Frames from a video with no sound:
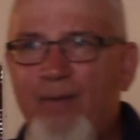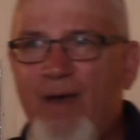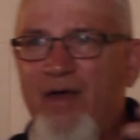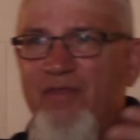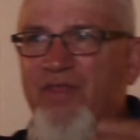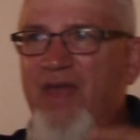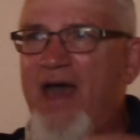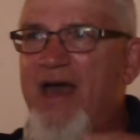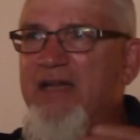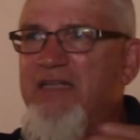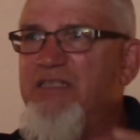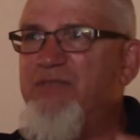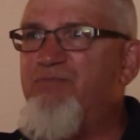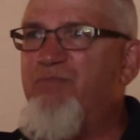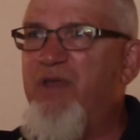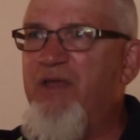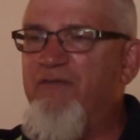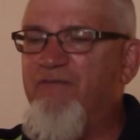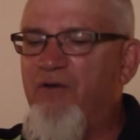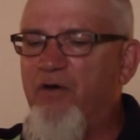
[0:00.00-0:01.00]
about that as
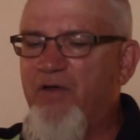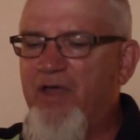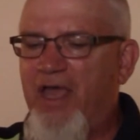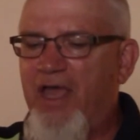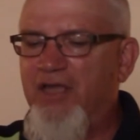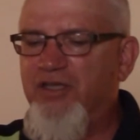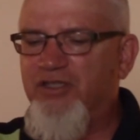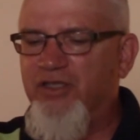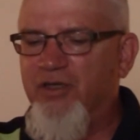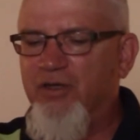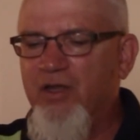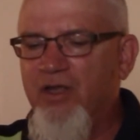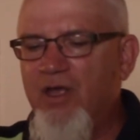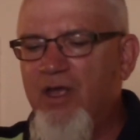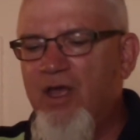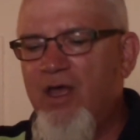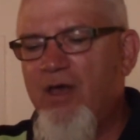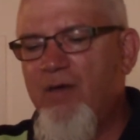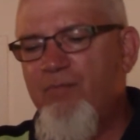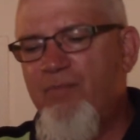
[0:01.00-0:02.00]
being vocation.
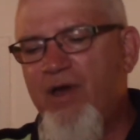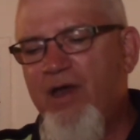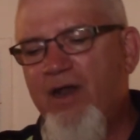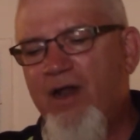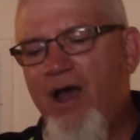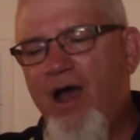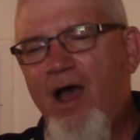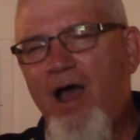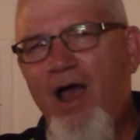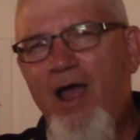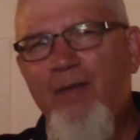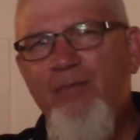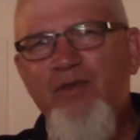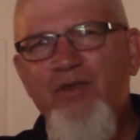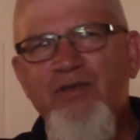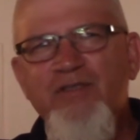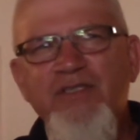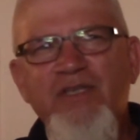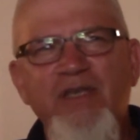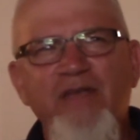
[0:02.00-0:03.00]
But I'm
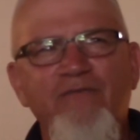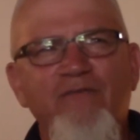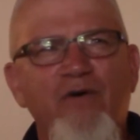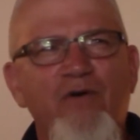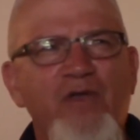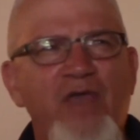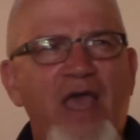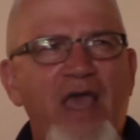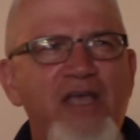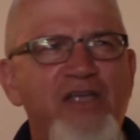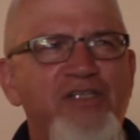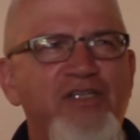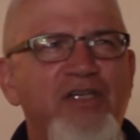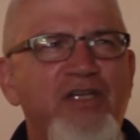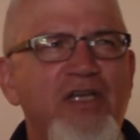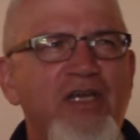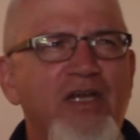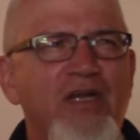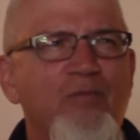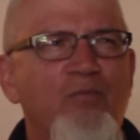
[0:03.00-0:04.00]
using
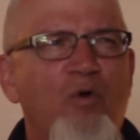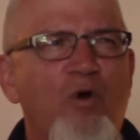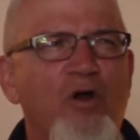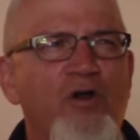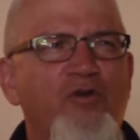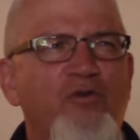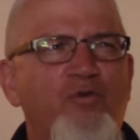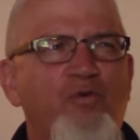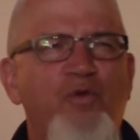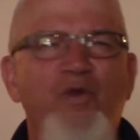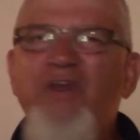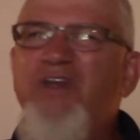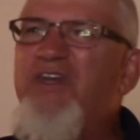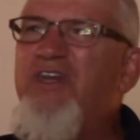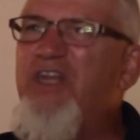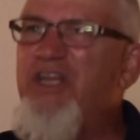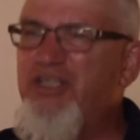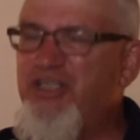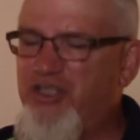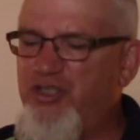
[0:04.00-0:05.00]
vocation in a more
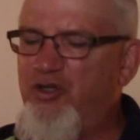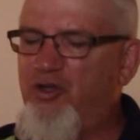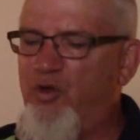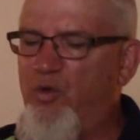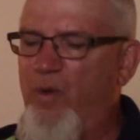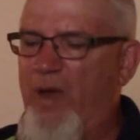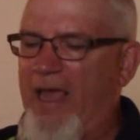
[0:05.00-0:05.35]
traditional